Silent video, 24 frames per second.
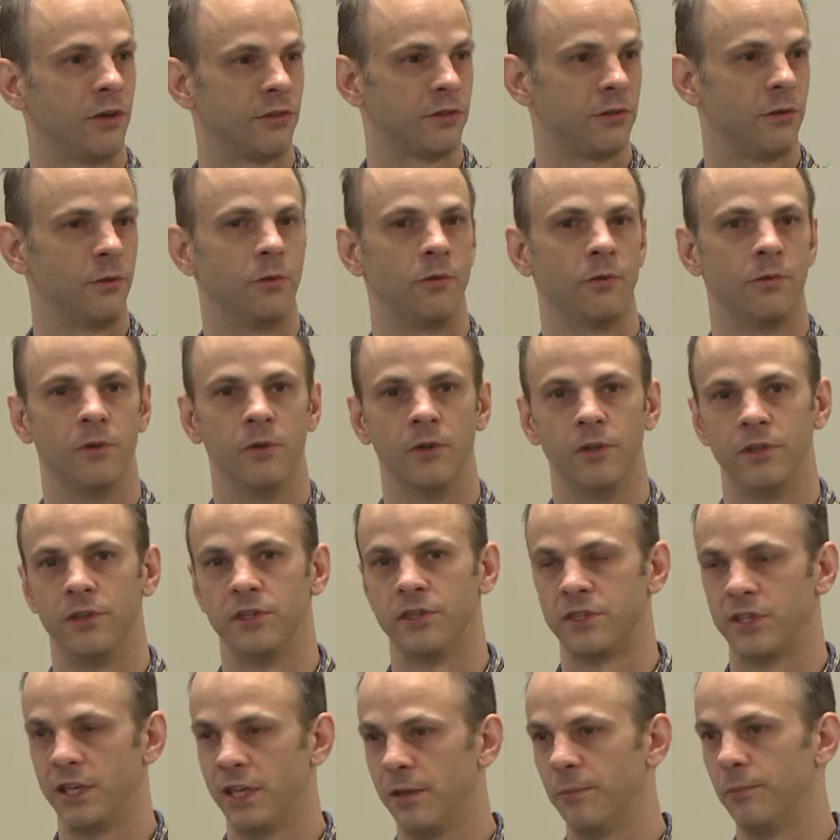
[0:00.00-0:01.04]
So the
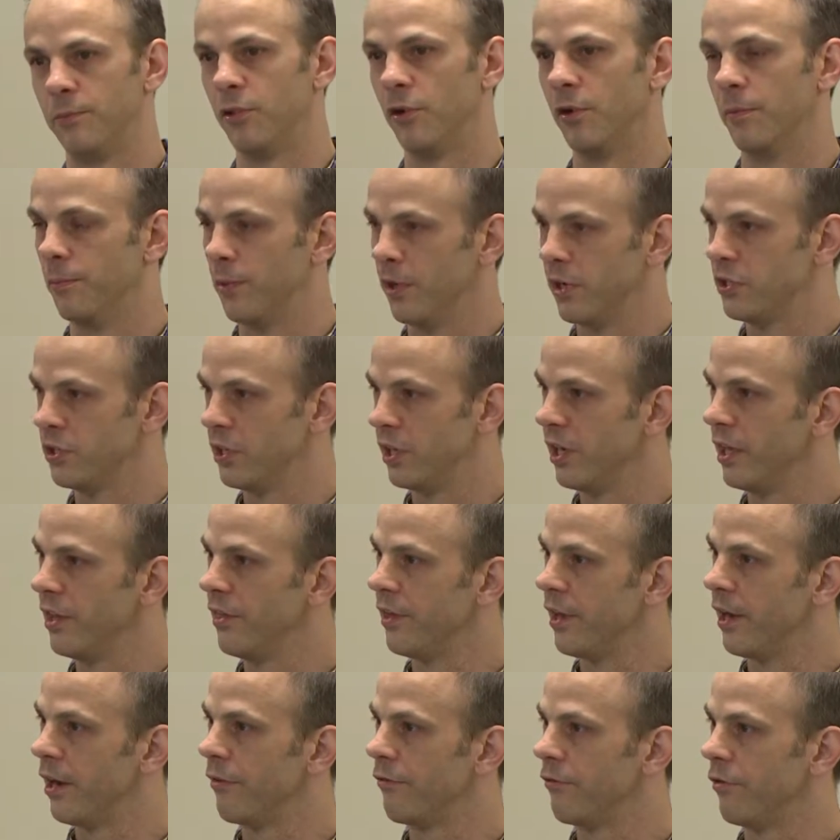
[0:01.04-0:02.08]
city put budget in
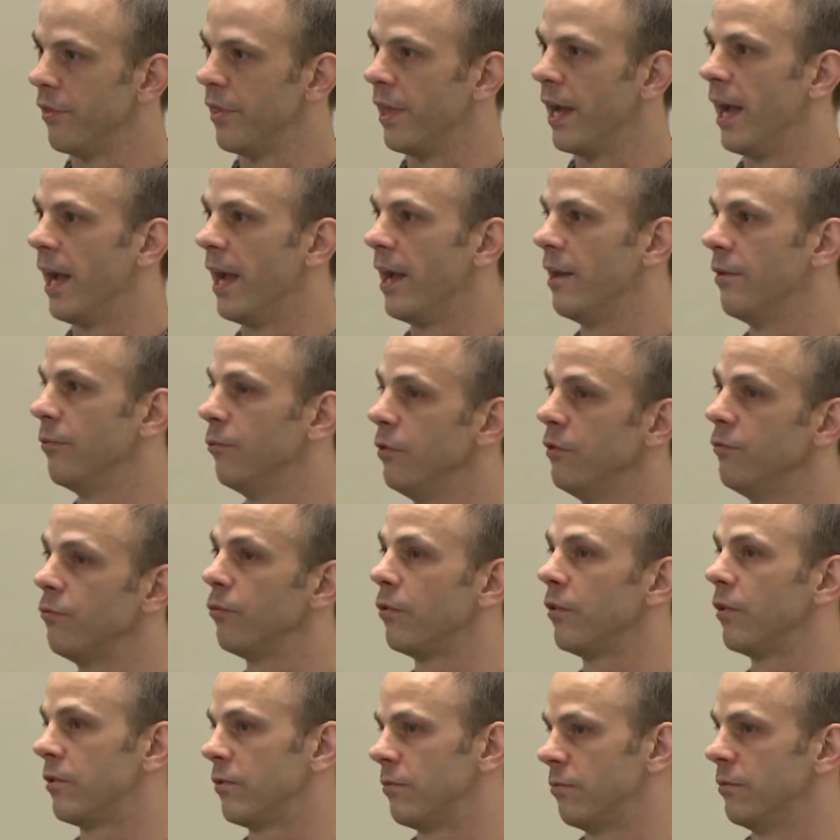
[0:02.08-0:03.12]
there for that, and we've
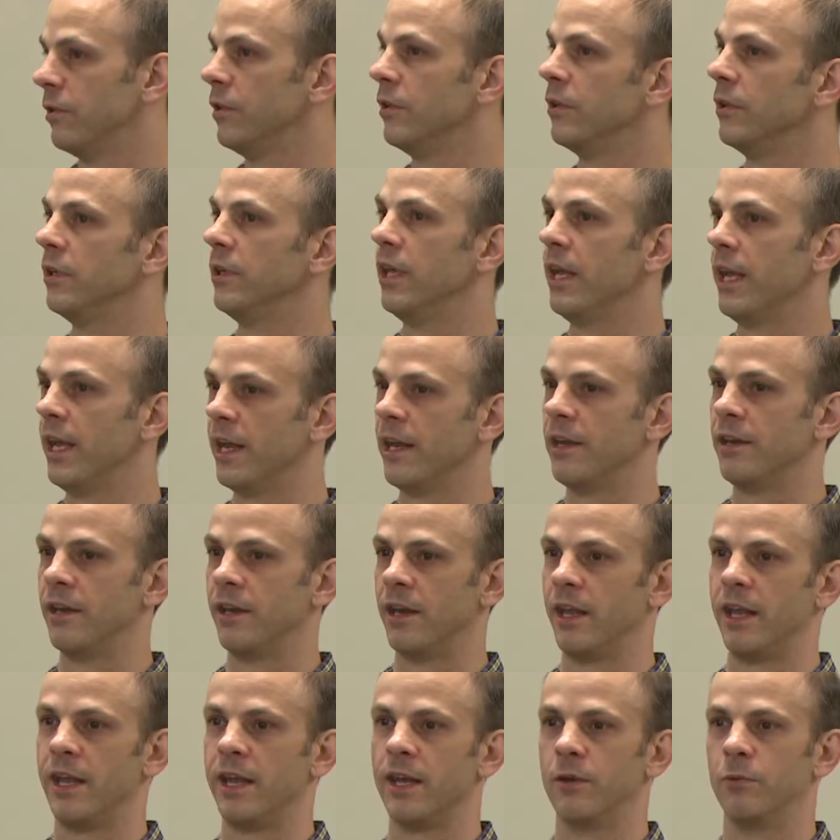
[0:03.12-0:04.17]
worked really hand in
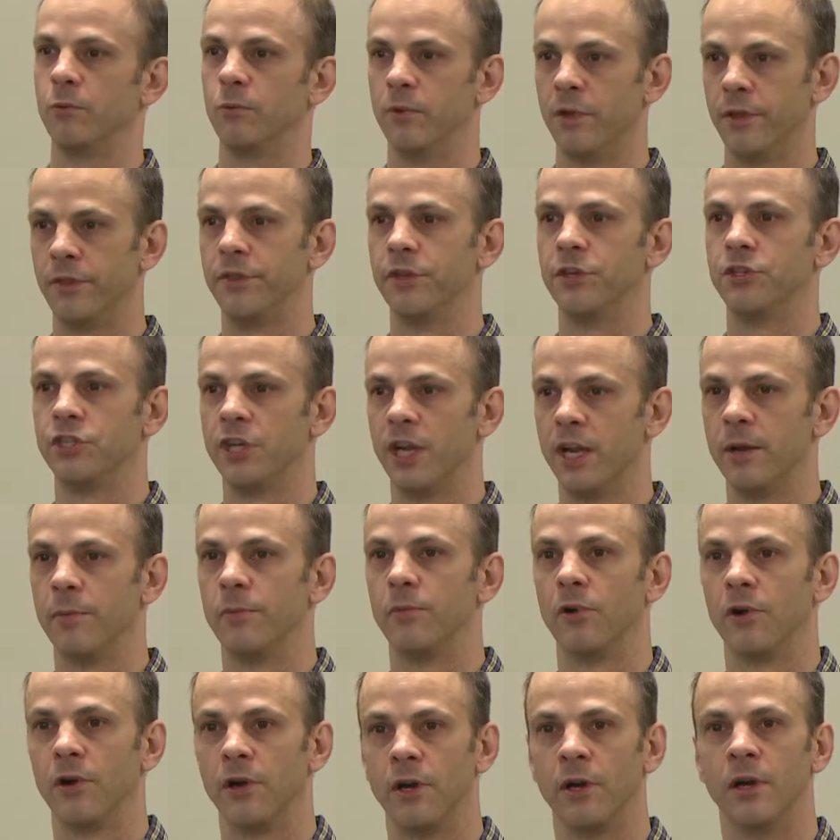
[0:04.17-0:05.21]
hand with the
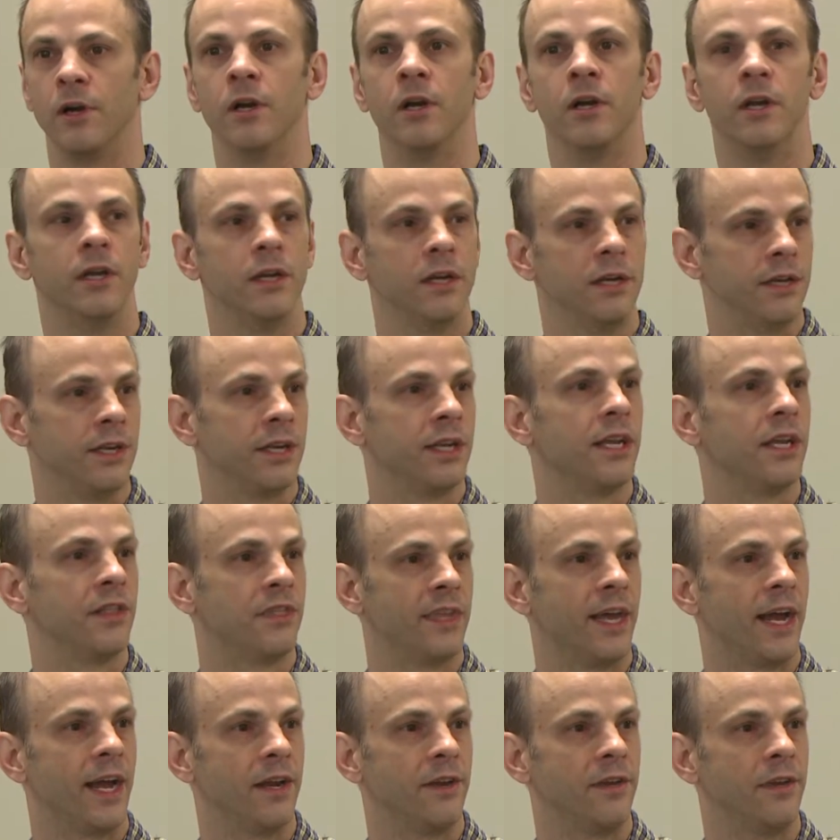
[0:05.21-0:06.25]
chamber to get
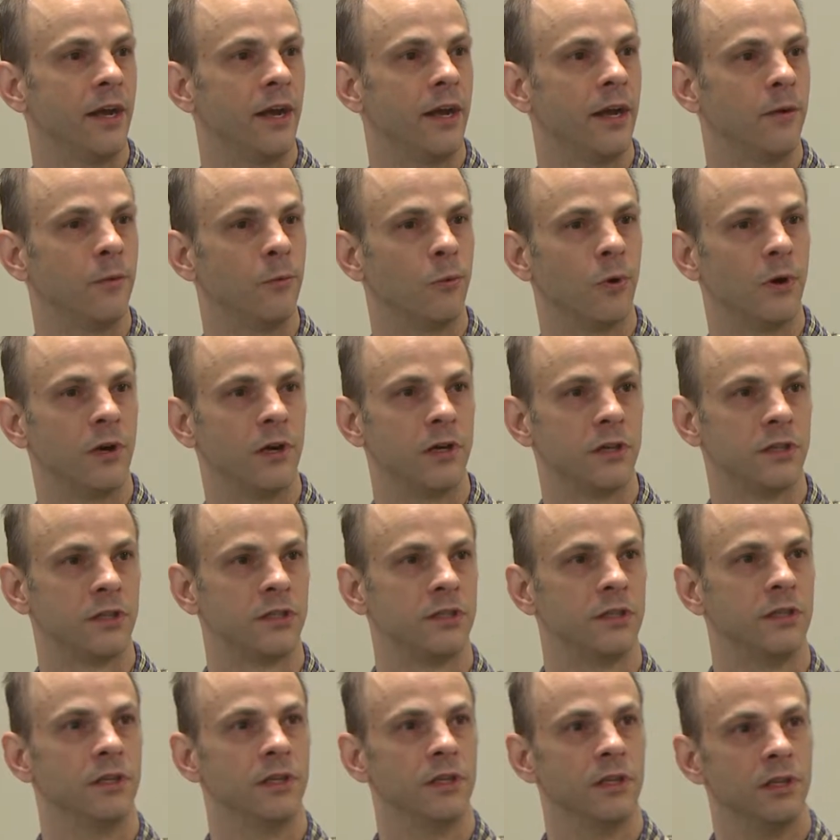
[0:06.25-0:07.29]
that done,
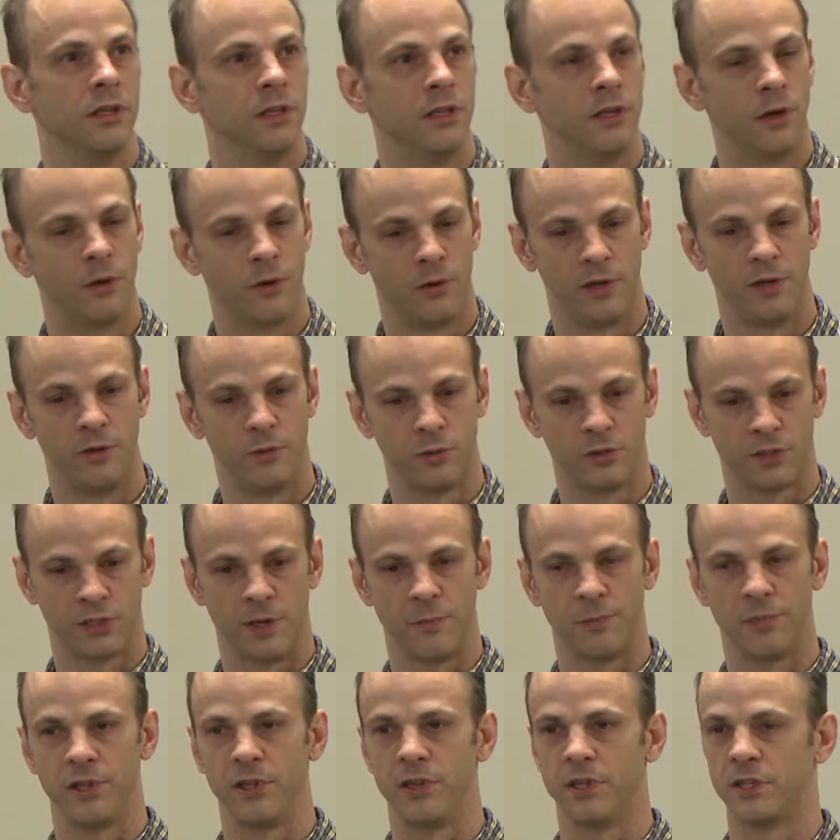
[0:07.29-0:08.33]
whereas it was
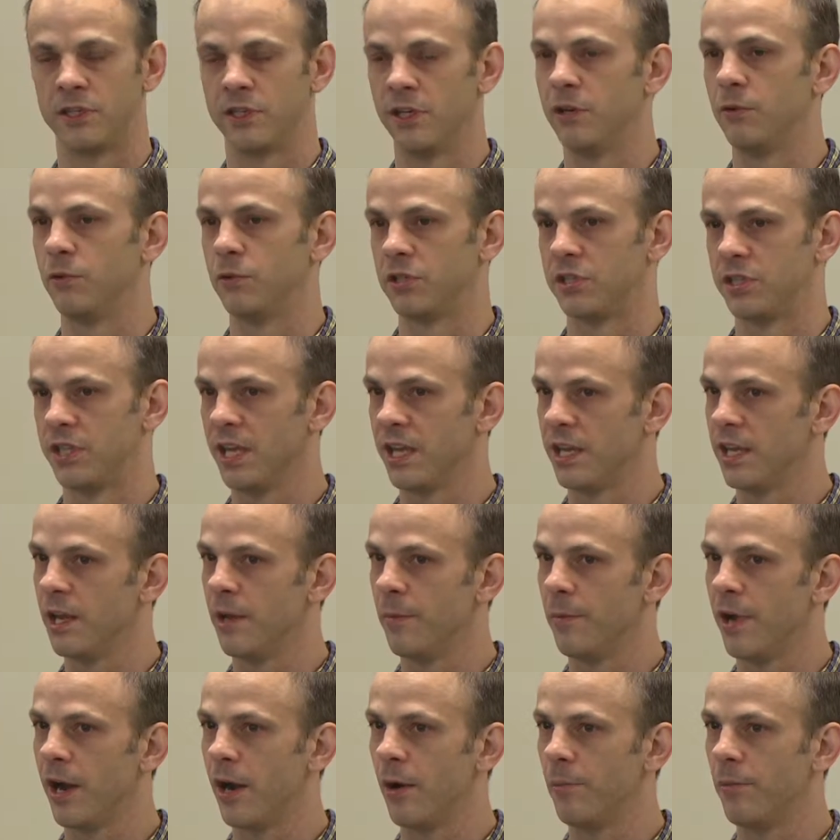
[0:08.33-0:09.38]
something the city was thinking
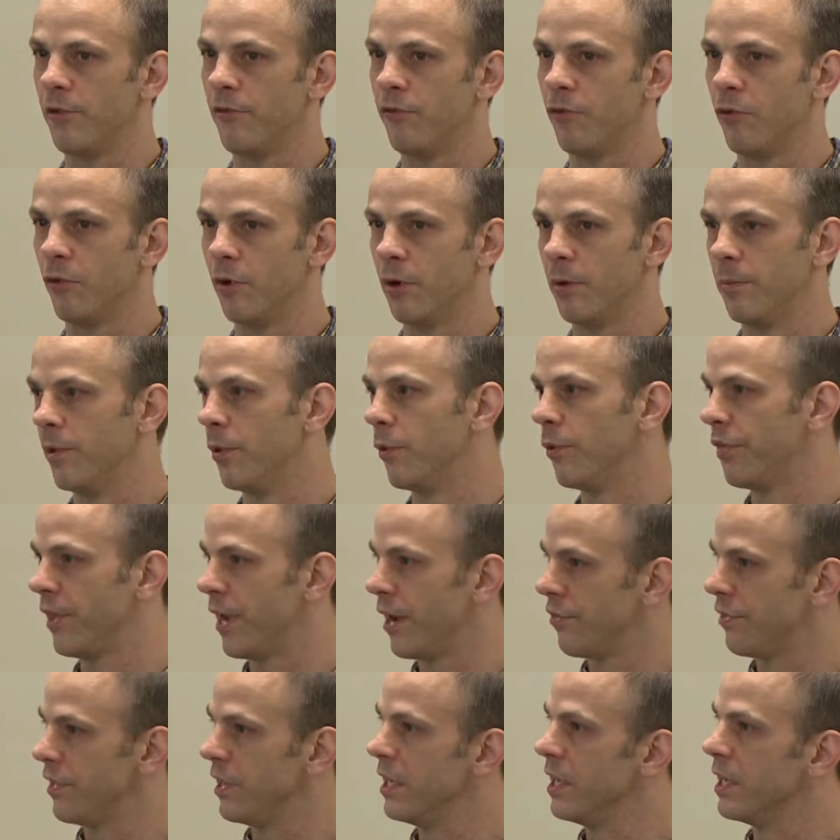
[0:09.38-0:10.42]
about before, but
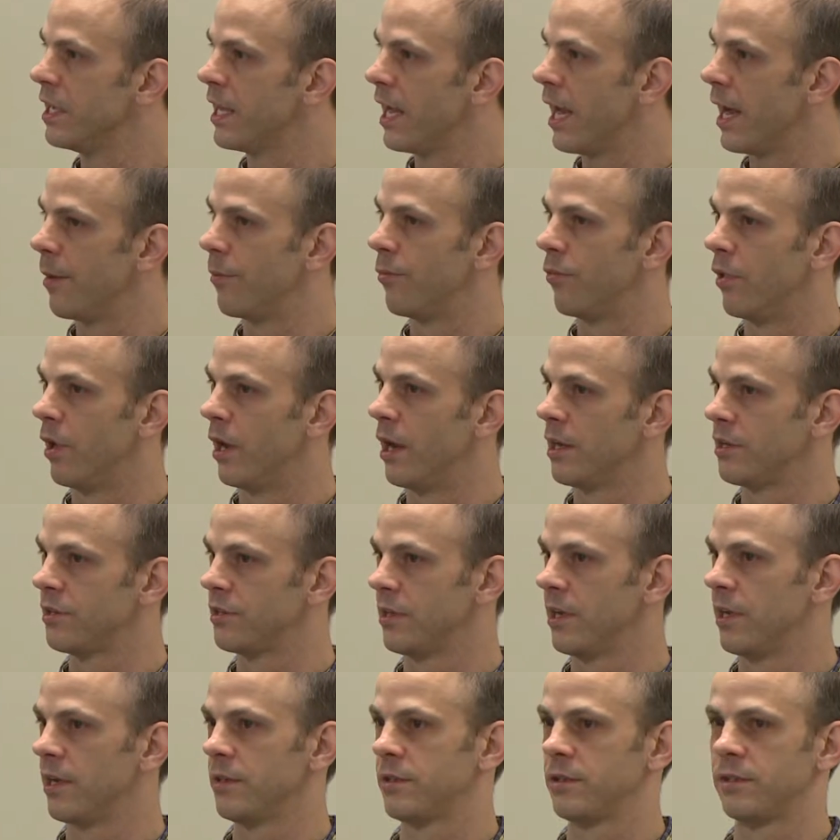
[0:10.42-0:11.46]
without the ECAP
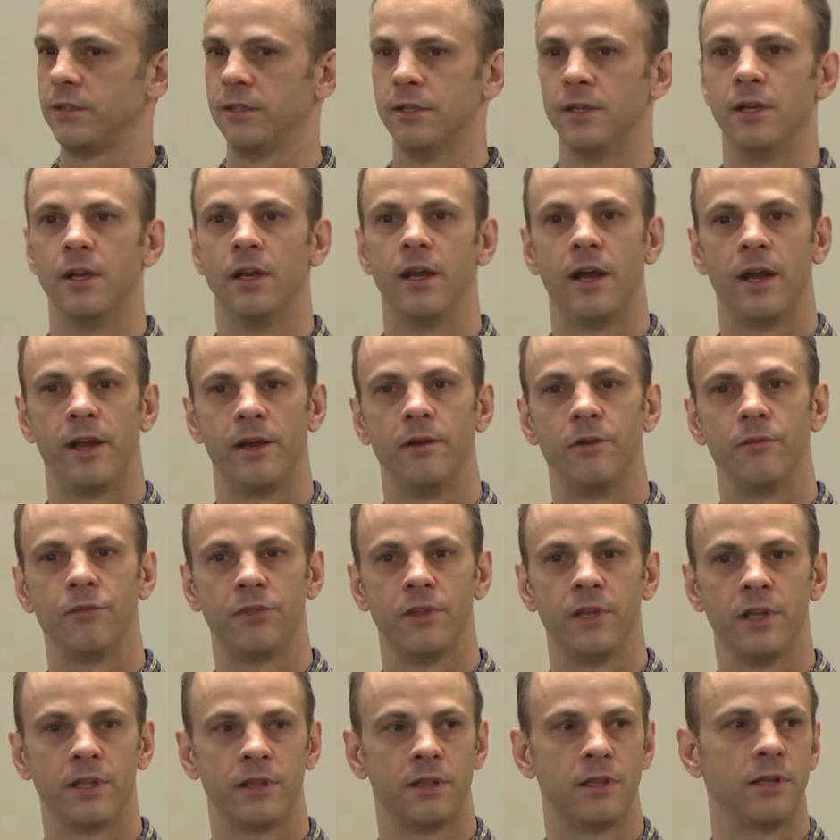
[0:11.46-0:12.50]
process, I don't
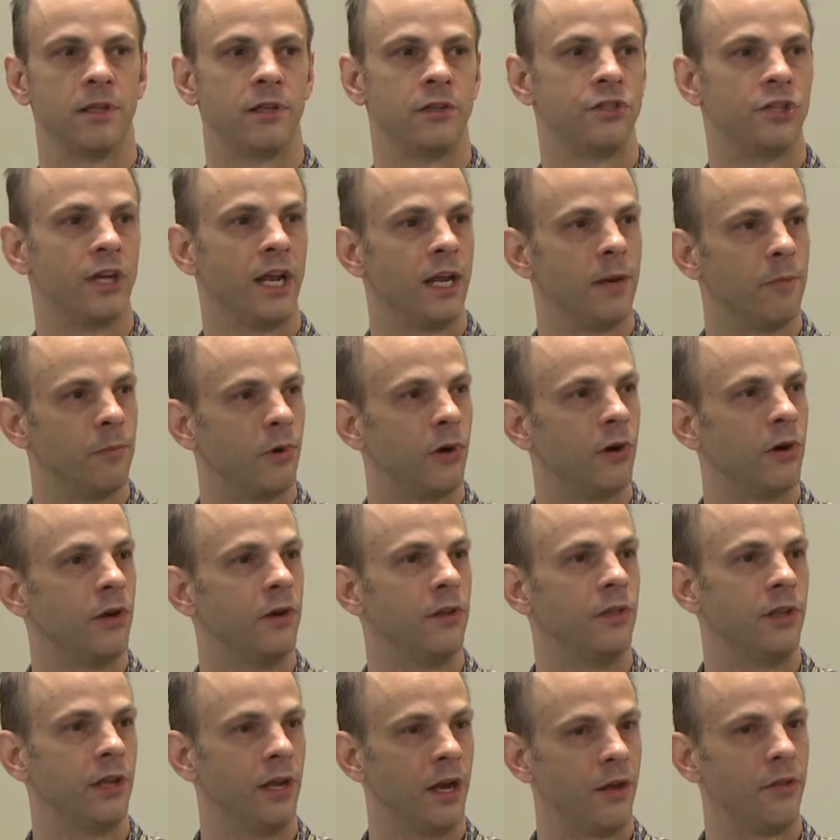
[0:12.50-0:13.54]
think the chamber
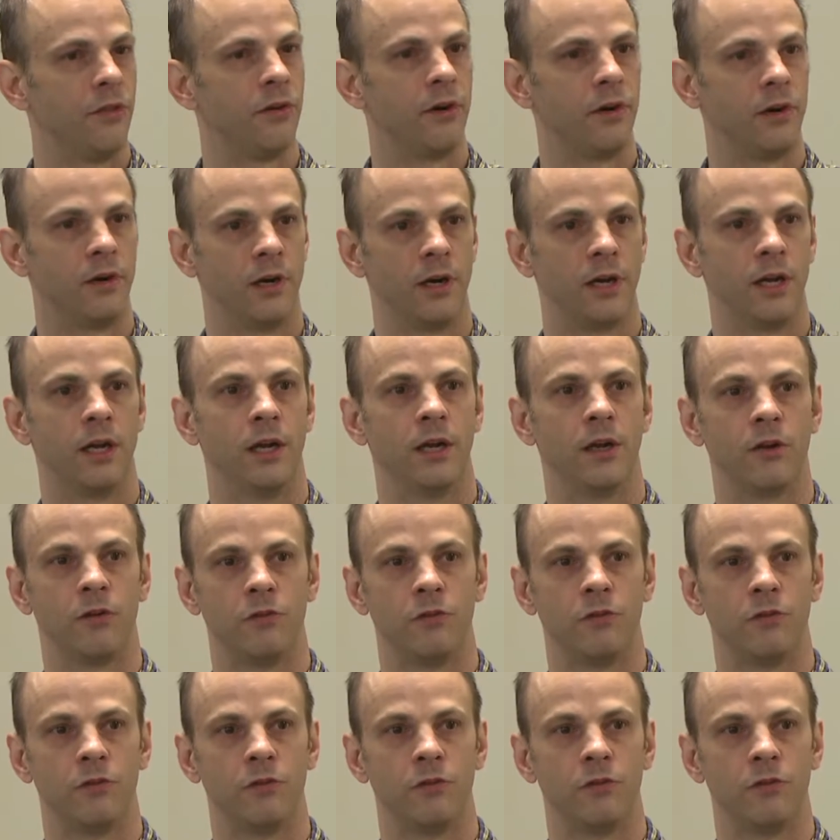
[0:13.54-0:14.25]
and the other